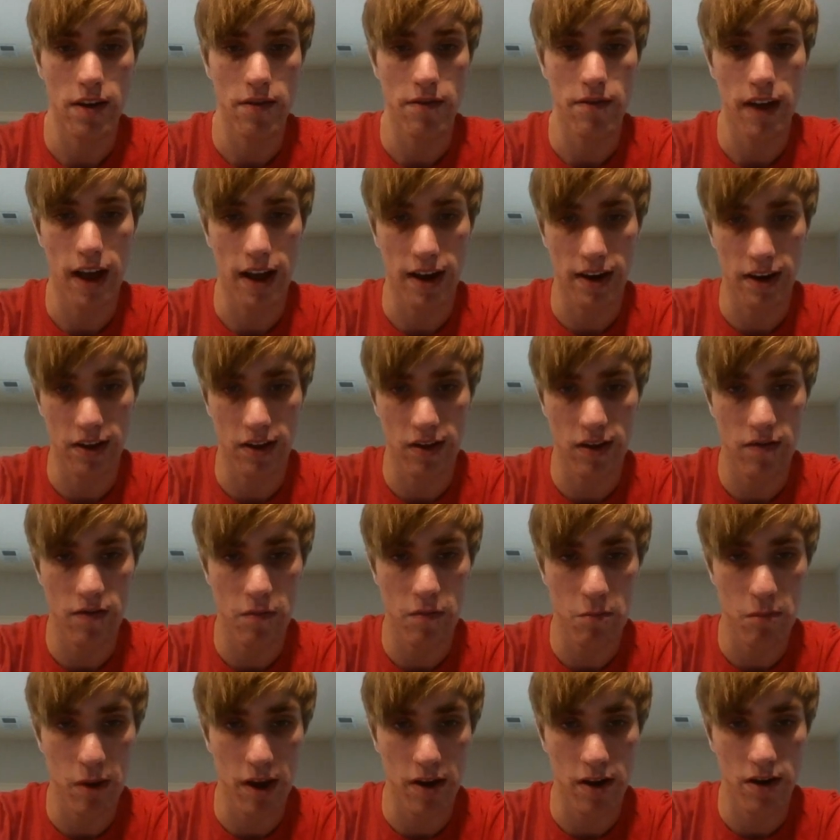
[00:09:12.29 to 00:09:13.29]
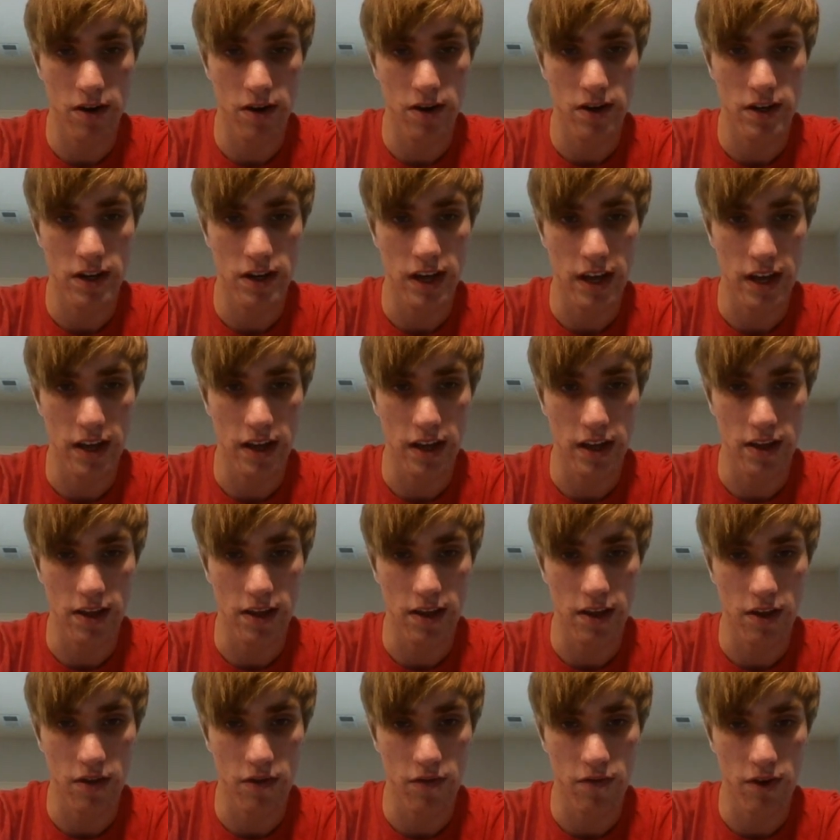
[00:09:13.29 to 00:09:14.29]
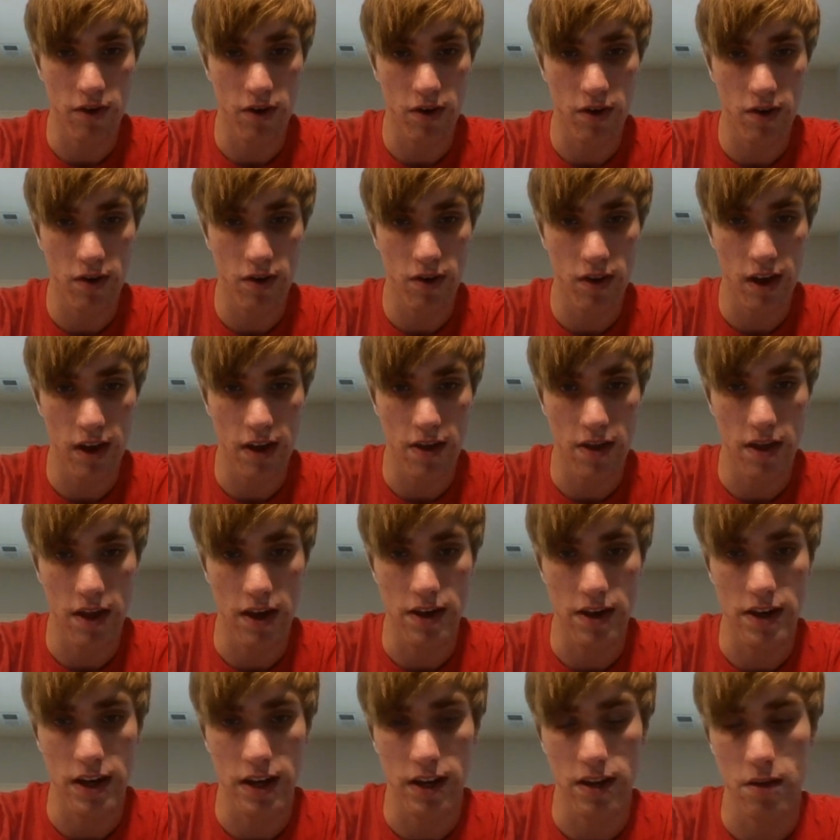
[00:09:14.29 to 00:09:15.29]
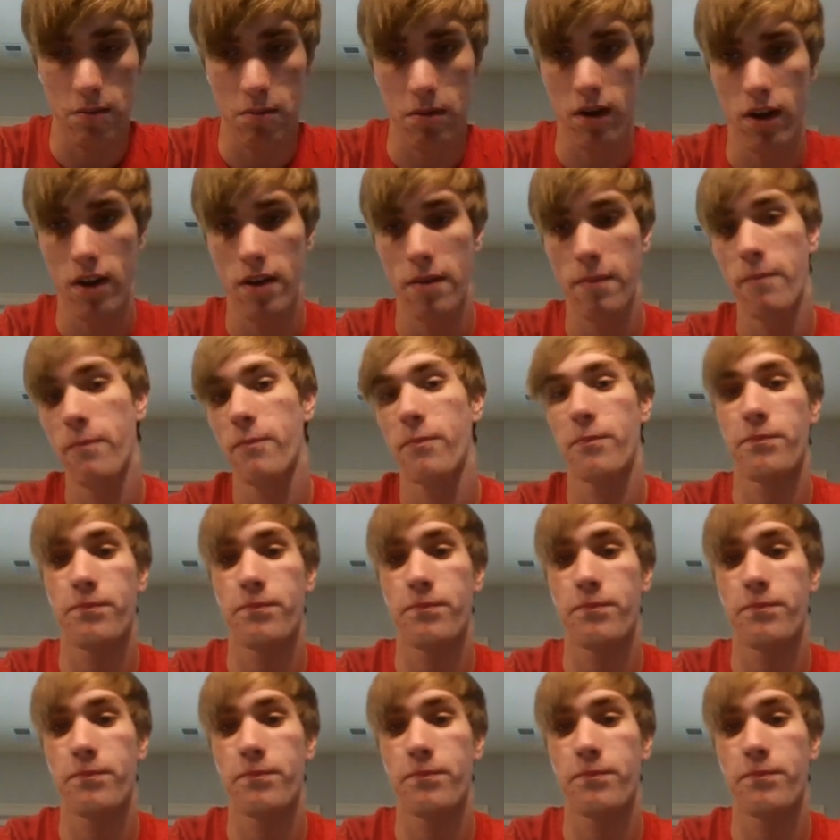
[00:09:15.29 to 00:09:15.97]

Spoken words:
In fact, it's even better to take like this first and then take the pawn.